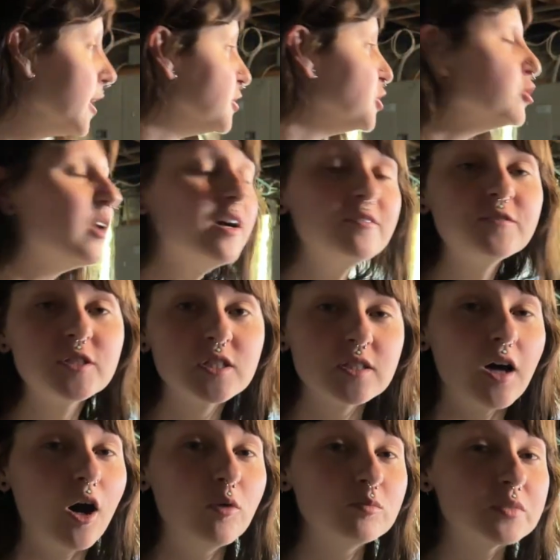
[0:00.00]
do have
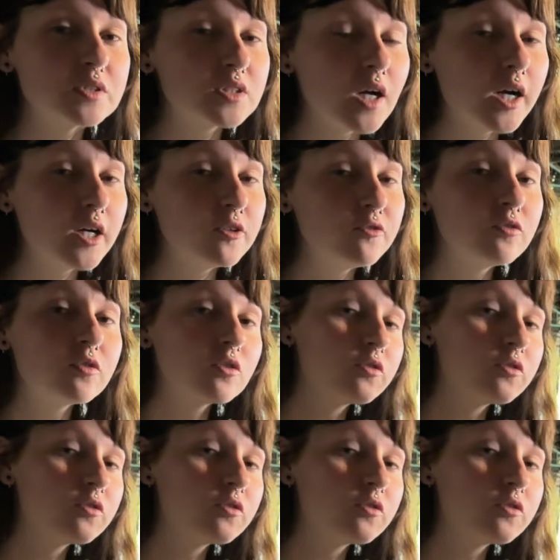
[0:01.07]
some stuff